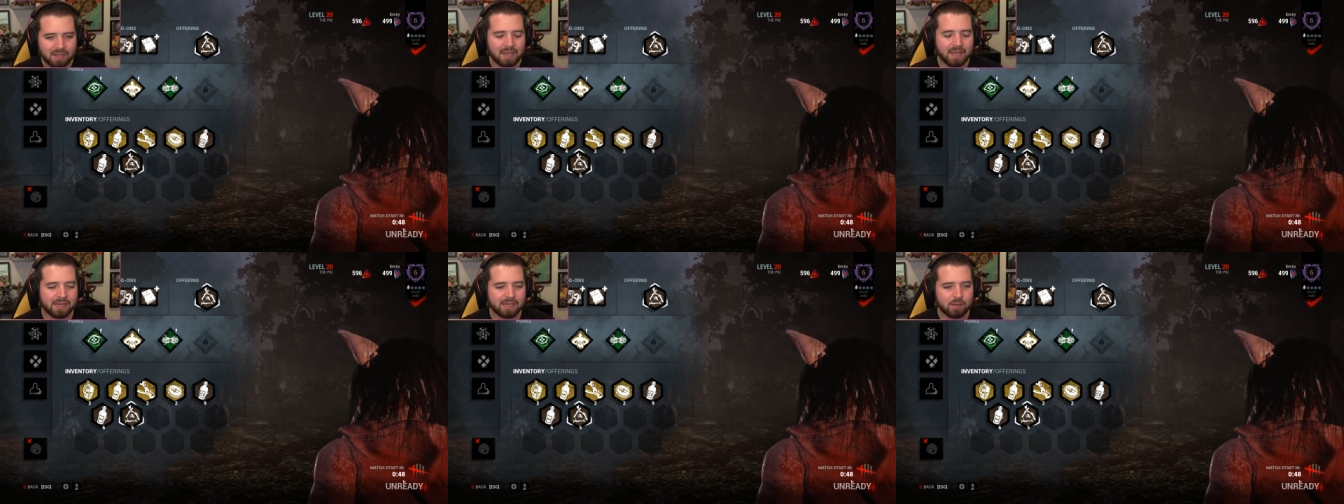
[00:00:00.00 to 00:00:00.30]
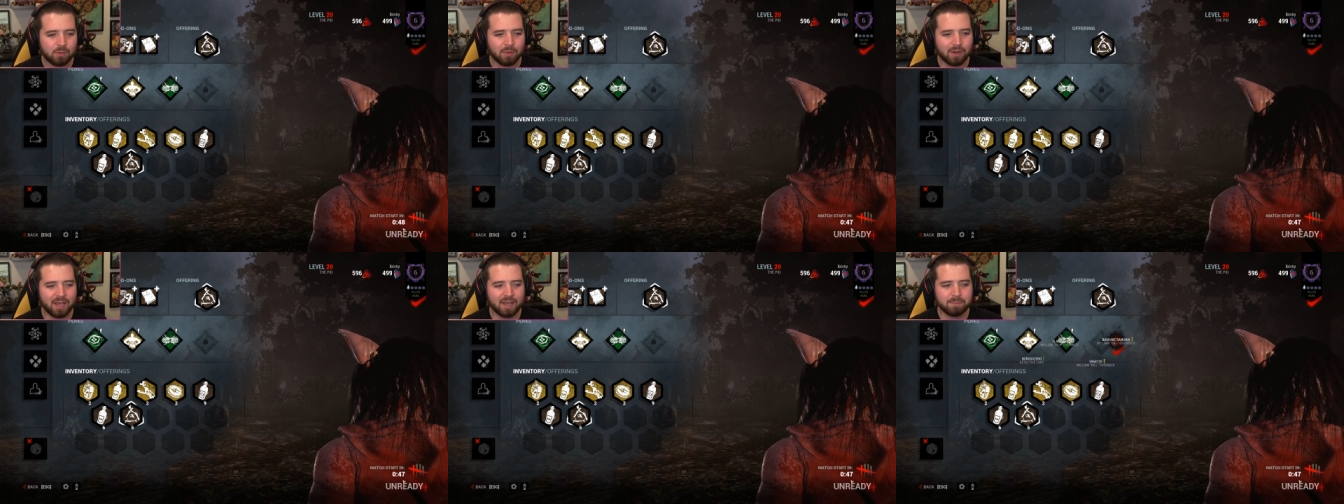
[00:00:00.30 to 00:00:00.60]

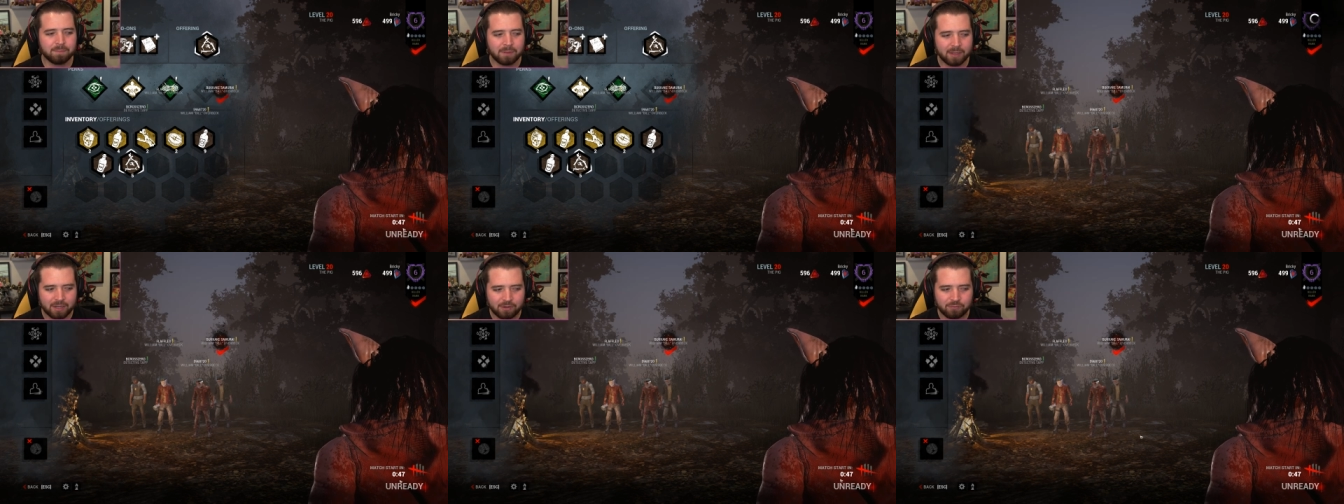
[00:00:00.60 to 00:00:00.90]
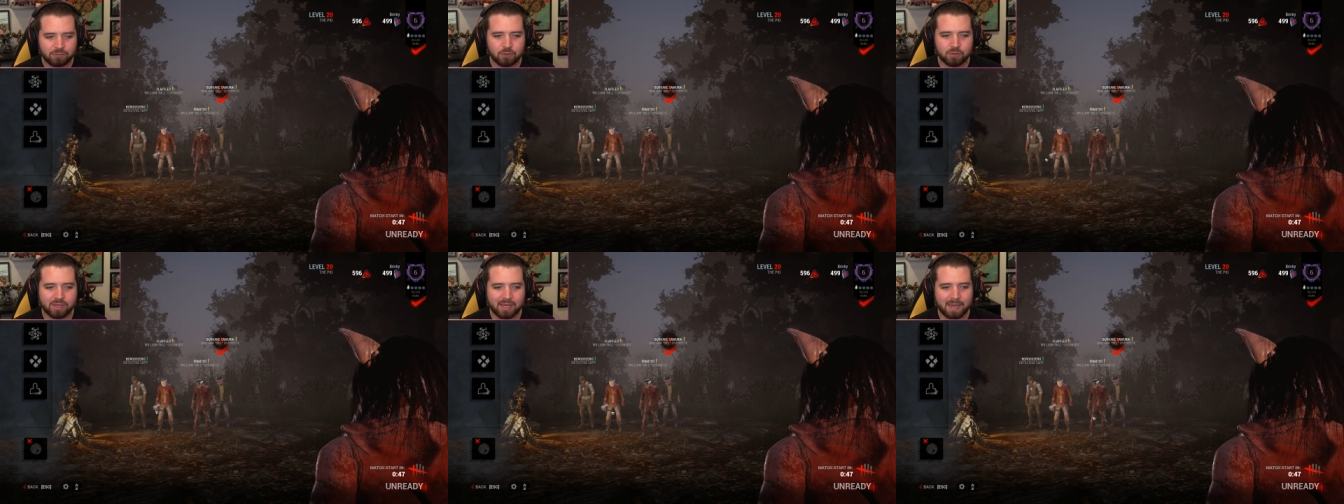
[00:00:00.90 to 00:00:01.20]
Anyway, I played a
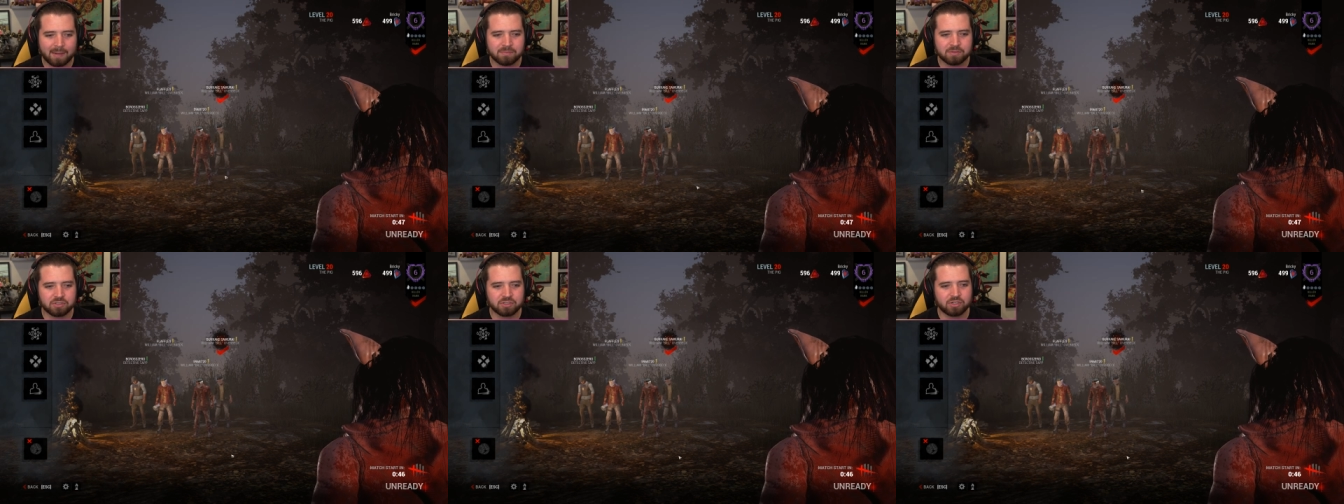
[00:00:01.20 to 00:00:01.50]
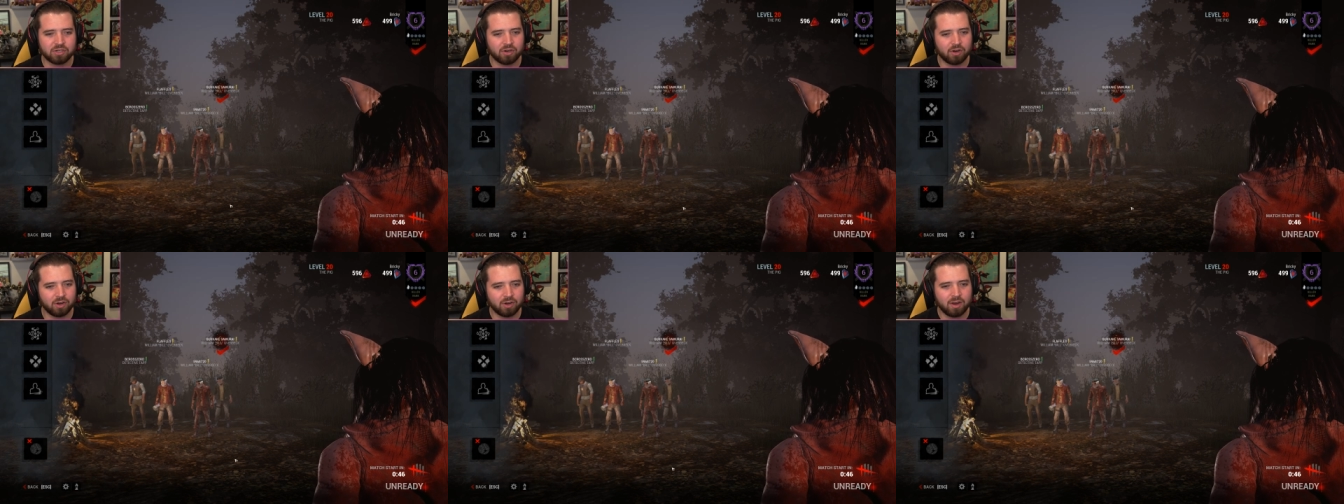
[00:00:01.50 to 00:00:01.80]
few games
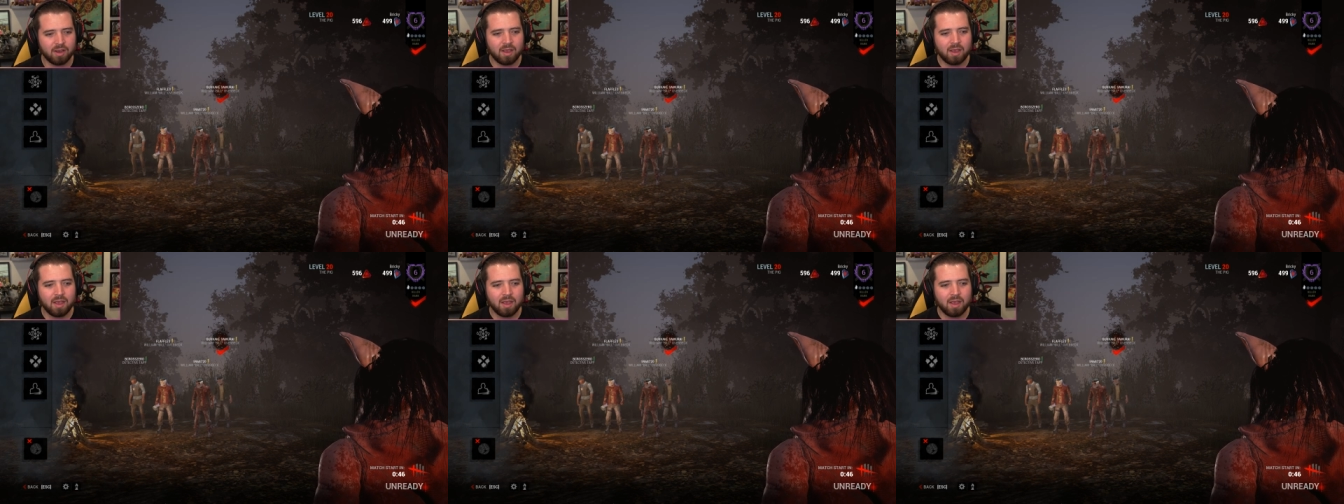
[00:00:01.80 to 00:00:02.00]
with her.